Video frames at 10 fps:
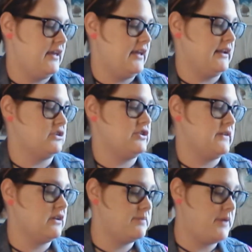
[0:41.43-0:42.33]
And actually the
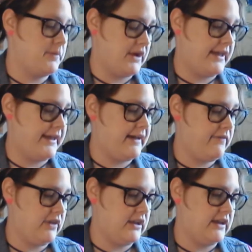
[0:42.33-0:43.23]
color paper I have,
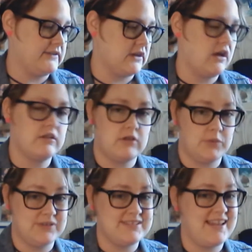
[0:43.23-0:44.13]
it has a color on
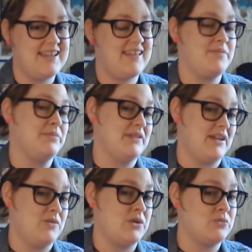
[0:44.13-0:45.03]
one side and
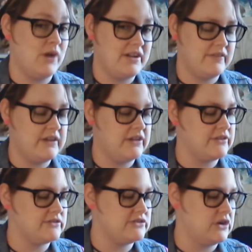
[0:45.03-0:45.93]
white on the
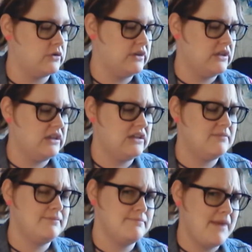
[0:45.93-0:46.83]
other, so
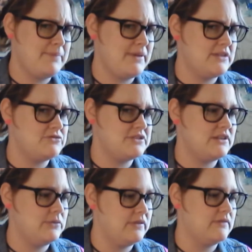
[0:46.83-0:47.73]
might be
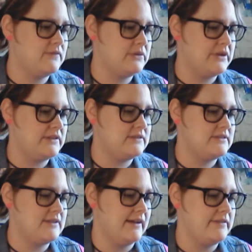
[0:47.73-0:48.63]
interesting when it's
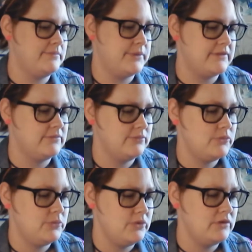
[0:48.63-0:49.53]
done, but
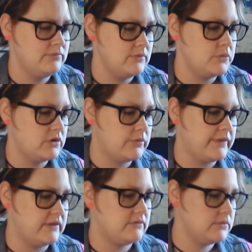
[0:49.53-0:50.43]
we'll work with it.